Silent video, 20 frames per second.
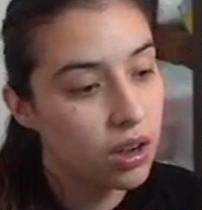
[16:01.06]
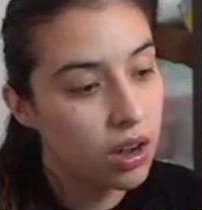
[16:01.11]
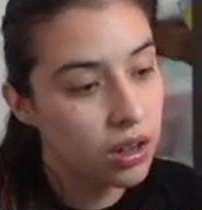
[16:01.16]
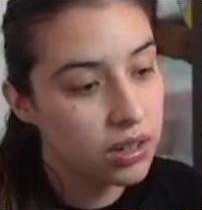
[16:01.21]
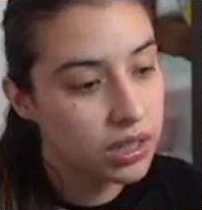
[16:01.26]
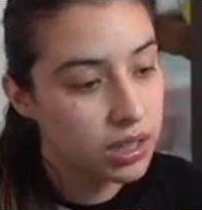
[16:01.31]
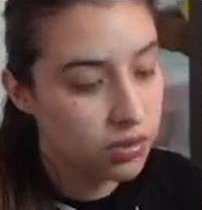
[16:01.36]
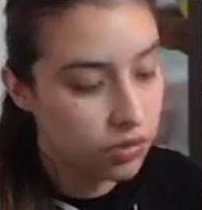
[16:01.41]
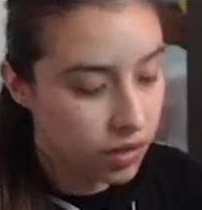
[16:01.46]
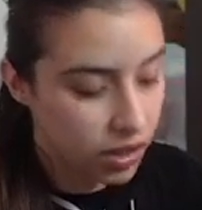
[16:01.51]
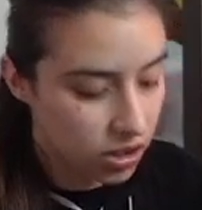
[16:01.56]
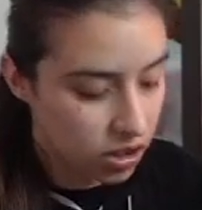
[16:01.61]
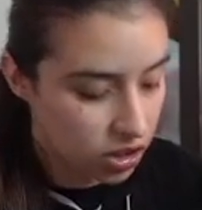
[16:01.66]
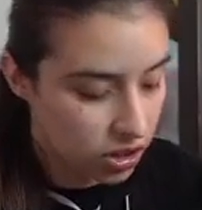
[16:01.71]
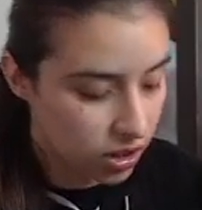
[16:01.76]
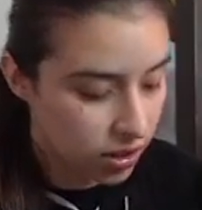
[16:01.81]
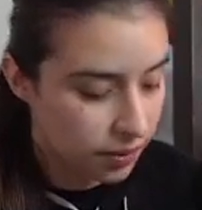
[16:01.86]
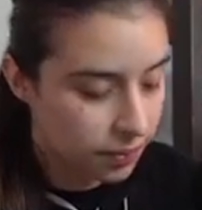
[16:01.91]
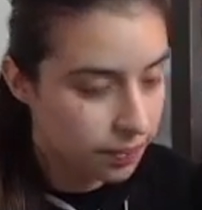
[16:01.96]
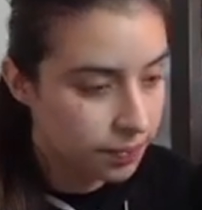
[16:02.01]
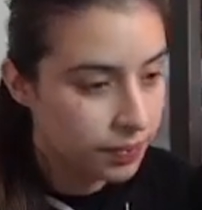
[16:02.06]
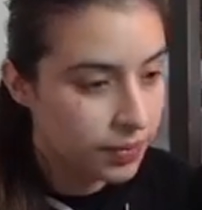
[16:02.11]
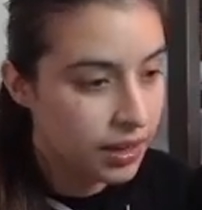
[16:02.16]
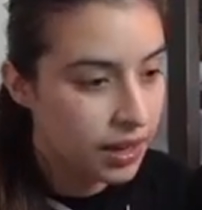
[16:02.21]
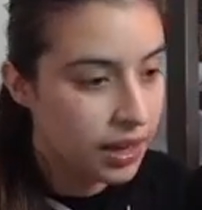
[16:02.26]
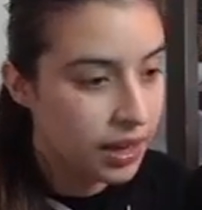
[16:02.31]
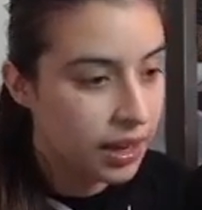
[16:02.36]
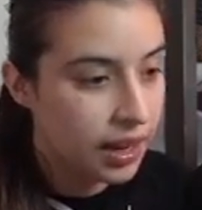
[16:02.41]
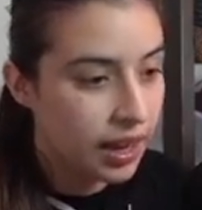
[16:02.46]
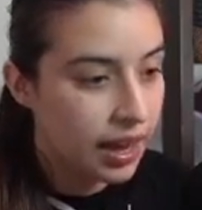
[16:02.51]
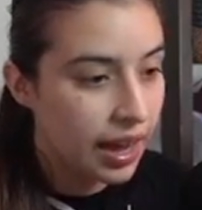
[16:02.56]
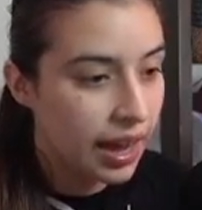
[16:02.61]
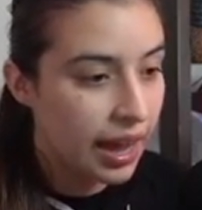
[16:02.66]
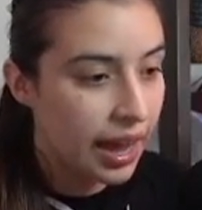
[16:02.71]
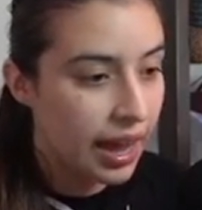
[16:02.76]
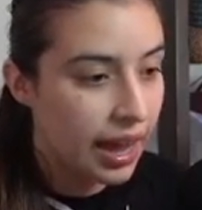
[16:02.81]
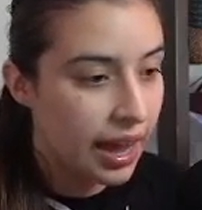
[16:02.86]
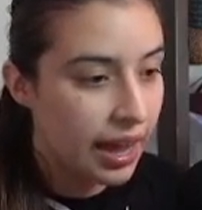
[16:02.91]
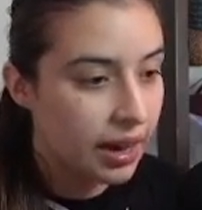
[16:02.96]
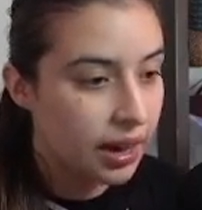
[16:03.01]
this function
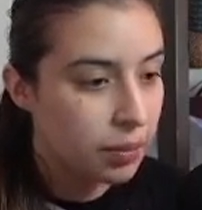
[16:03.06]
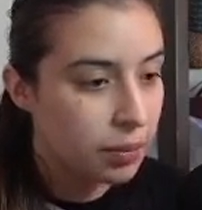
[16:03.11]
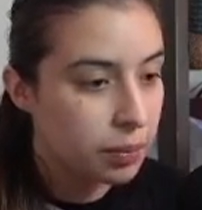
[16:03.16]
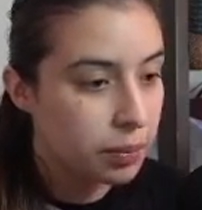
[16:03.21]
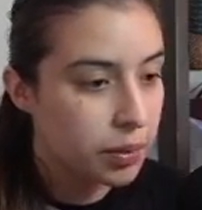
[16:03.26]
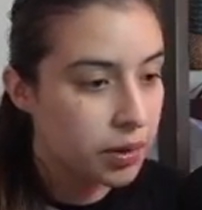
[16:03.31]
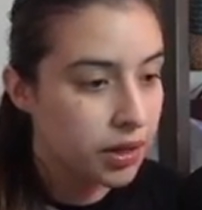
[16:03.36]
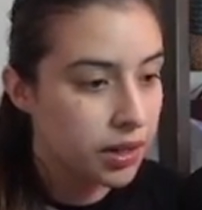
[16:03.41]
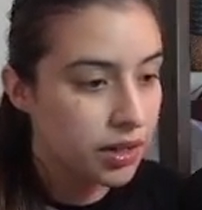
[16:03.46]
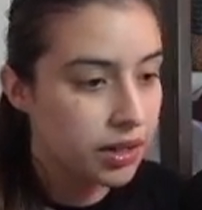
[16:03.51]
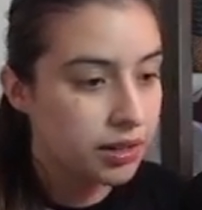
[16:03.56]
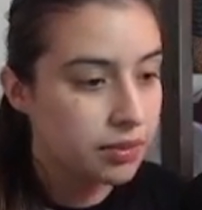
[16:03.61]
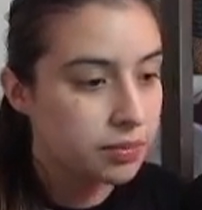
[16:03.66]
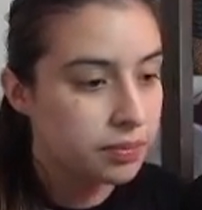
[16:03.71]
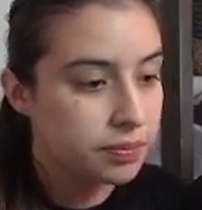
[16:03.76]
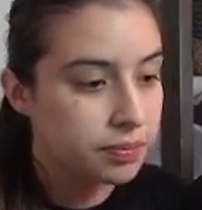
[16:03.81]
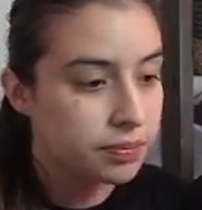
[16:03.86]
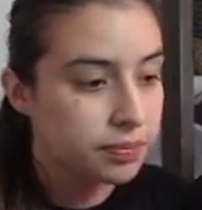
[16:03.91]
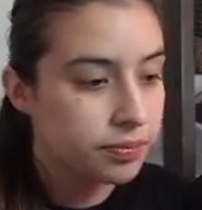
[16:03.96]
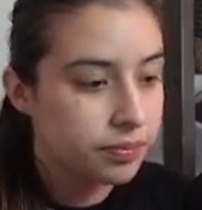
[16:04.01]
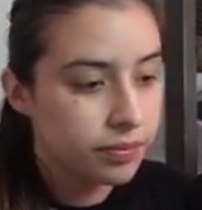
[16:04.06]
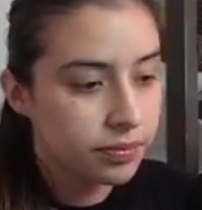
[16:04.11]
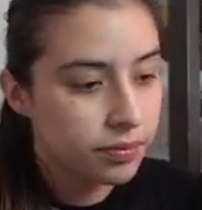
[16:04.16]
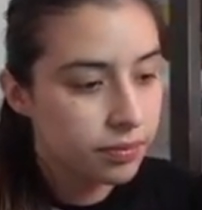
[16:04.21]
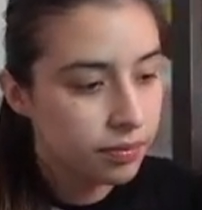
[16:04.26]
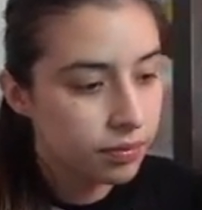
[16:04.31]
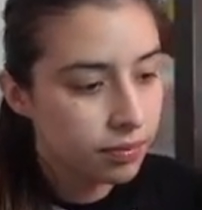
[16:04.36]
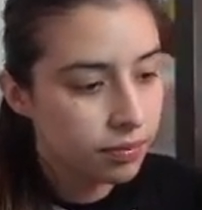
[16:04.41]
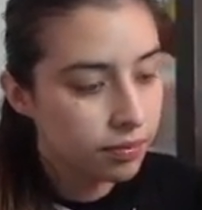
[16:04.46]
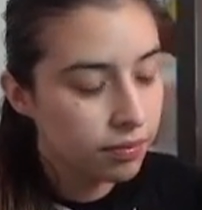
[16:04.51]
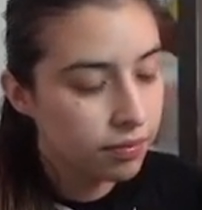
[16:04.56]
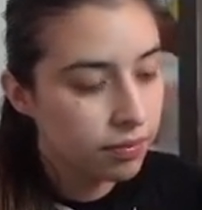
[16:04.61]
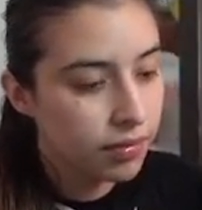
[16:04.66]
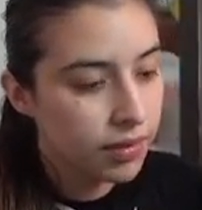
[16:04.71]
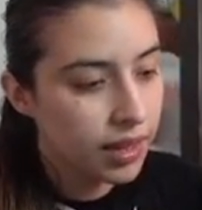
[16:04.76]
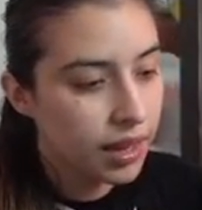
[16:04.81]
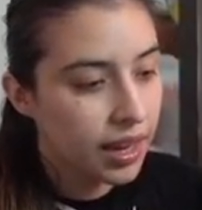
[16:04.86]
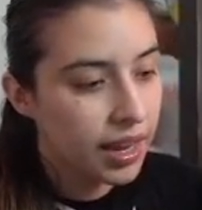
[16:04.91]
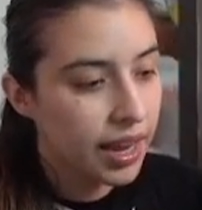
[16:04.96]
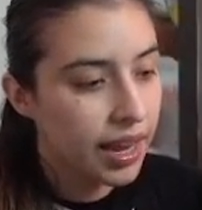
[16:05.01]
add book.
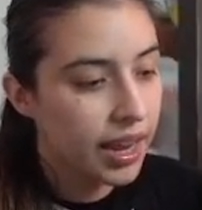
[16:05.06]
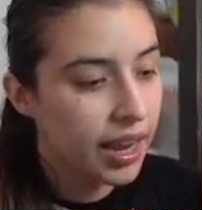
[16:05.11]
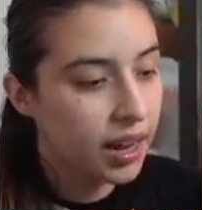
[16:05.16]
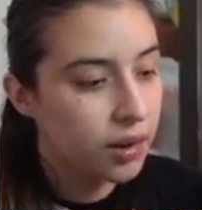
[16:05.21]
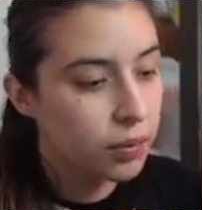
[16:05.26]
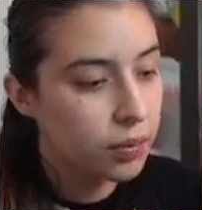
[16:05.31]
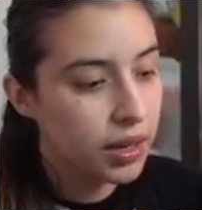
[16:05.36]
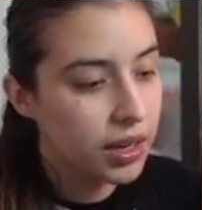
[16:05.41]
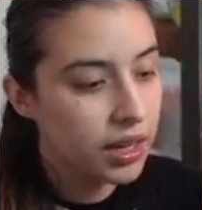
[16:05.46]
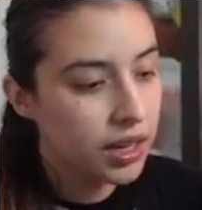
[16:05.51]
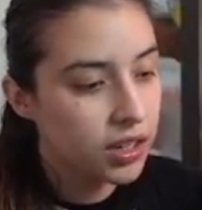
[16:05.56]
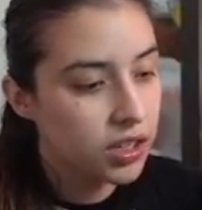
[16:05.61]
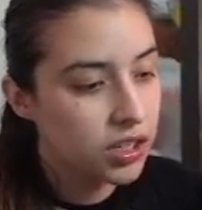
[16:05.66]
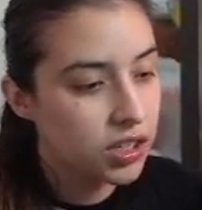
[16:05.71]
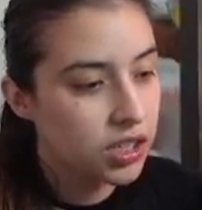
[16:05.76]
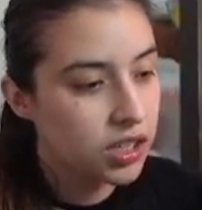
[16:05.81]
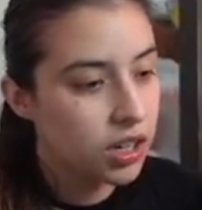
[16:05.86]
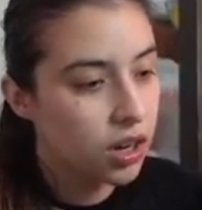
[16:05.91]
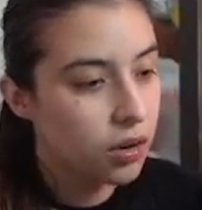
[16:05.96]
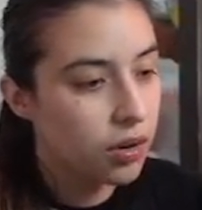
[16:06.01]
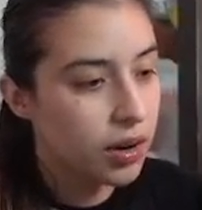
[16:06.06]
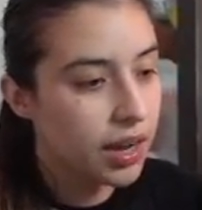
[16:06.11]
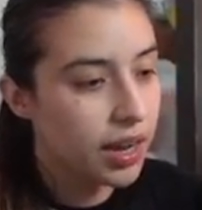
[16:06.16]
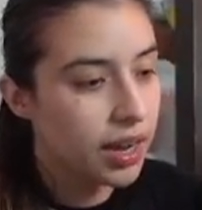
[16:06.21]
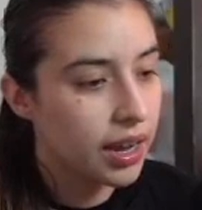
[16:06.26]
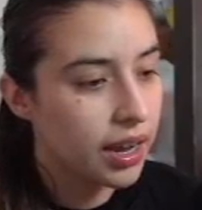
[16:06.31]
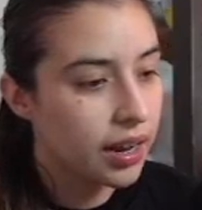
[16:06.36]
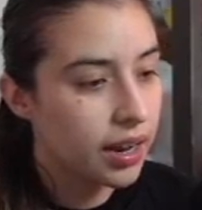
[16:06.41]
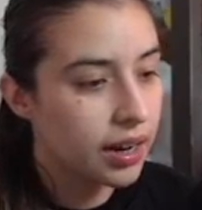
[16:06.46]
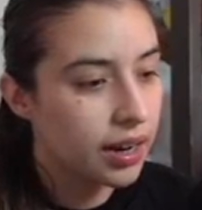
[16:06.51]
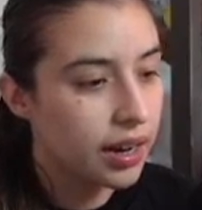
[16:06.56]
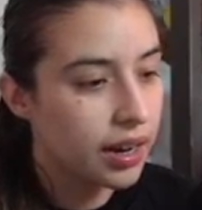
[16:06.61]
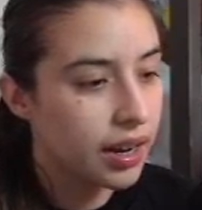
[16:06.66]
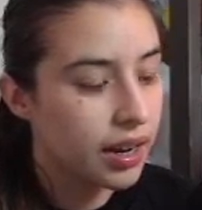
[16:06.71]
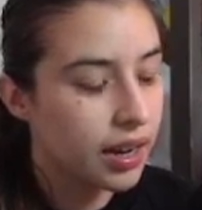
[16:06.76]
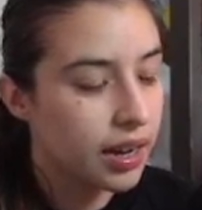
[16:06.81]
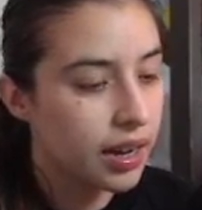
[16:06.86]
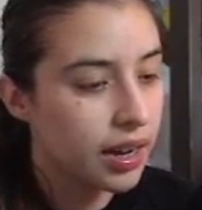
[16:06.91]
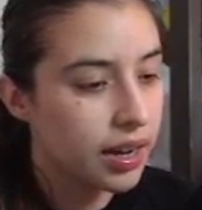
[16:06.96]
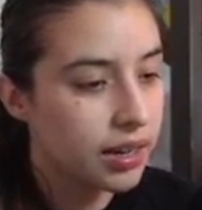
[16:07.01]
And we can just go ahead
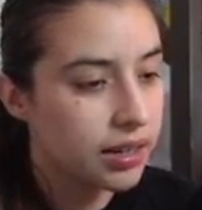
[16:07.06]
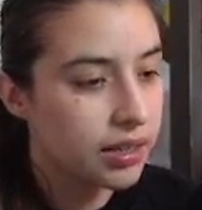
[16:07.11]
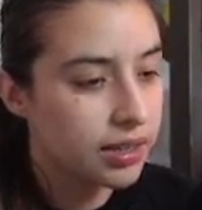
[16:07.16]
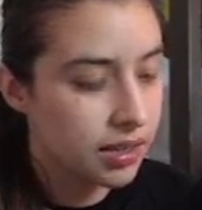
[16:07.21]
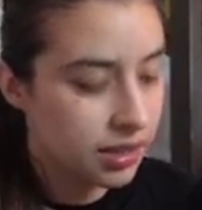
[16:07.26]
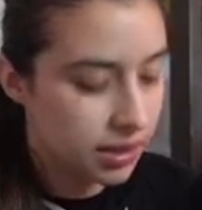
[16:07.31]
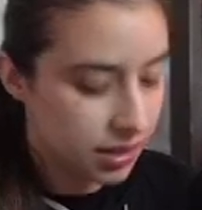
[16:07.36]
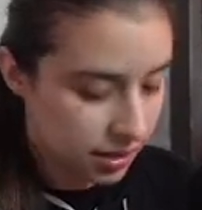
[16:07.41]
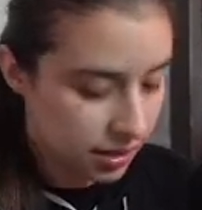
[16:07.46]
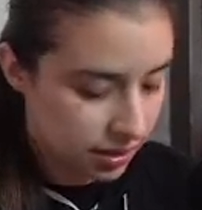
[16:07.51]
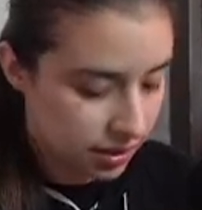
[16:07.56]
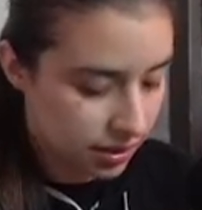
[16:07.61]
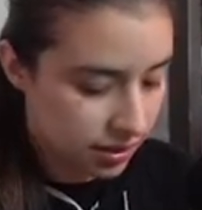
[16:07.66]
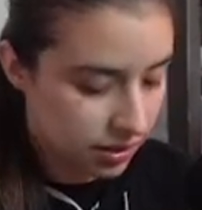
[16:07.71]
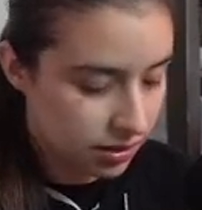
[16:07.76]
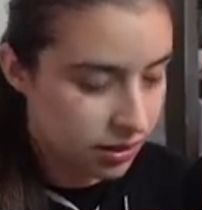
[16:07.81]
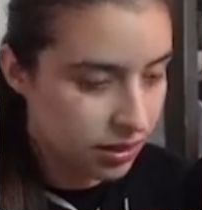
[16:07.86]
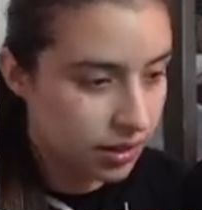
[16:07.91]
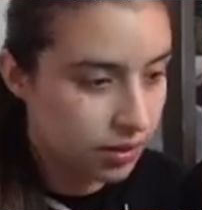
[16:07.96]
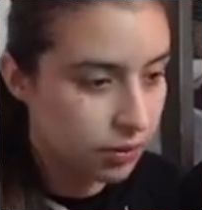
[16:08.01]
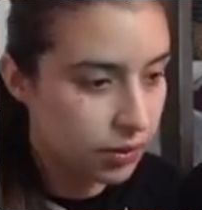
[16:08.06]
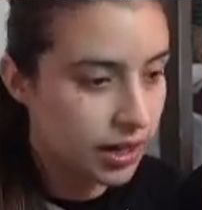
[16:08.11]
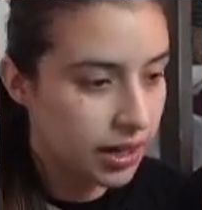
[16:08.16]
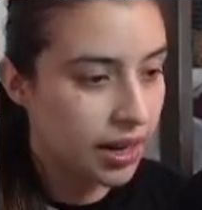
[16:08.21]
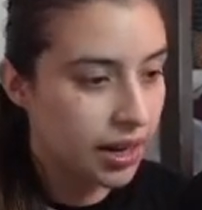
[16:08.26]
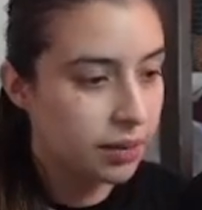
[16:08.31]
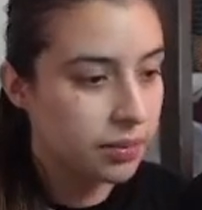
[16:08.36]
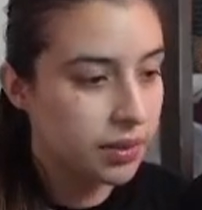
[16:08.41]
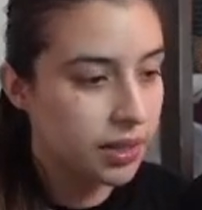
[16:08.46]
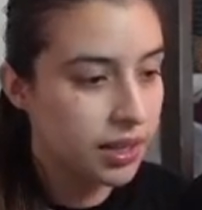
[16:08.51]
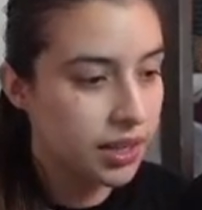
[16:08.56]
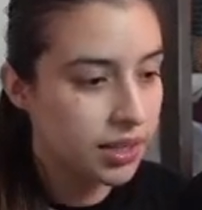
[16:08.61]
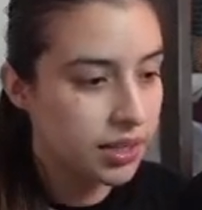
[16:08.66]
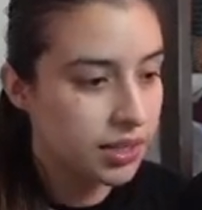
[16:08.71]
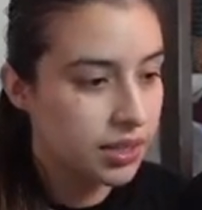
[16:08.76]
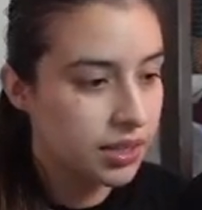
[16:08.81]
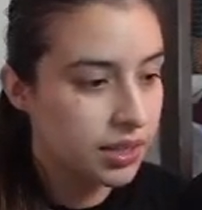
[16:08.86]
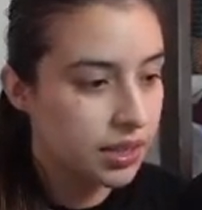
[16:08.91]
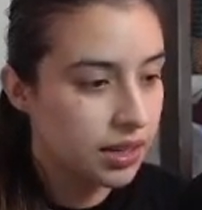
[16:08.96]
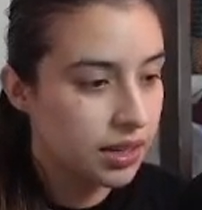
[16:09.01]
and rename
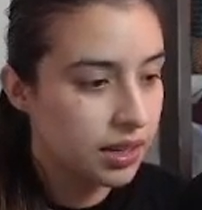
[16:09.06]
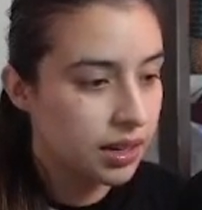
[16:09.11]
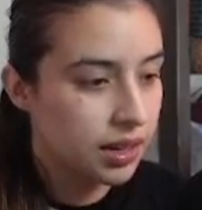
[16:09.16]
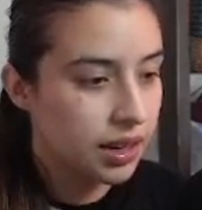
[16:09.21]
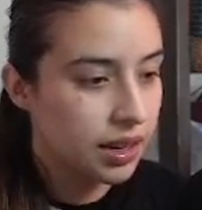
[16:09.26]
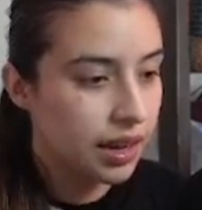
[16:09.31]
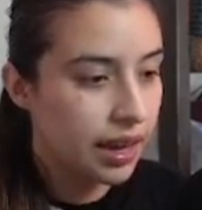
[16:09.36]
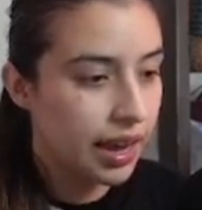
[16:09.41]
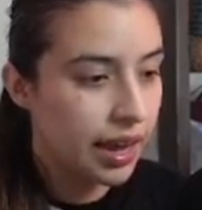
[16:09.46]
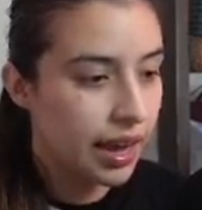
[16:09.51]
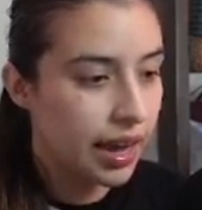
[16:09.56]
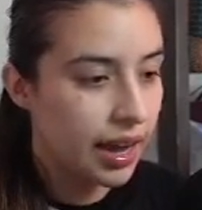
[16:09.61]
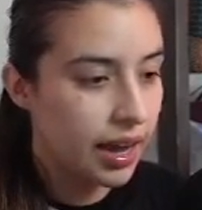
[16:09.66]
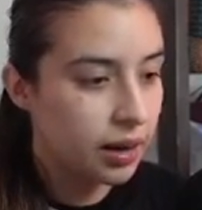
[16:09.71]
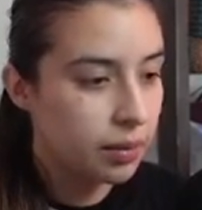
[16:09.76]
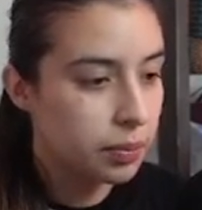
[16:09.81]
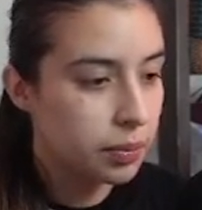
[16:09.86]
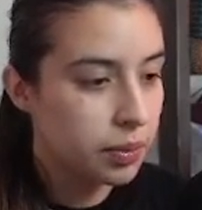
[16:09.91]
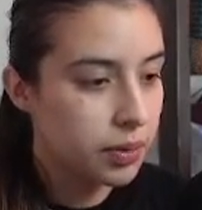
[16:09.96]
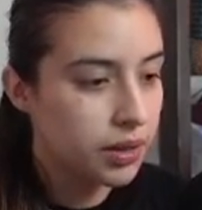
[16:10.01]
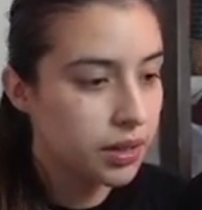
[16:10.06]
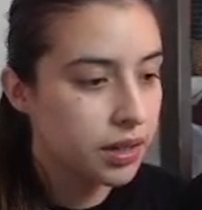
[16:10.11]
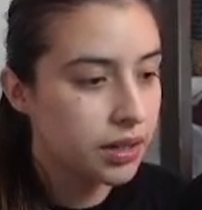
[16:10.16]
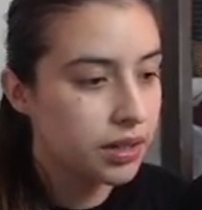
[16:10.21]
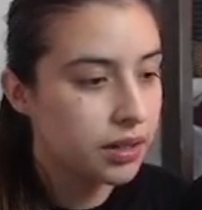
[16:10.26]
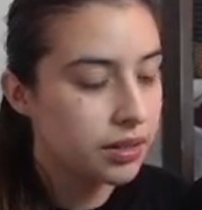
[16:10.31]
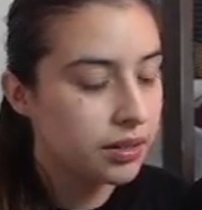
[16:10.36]
this add book.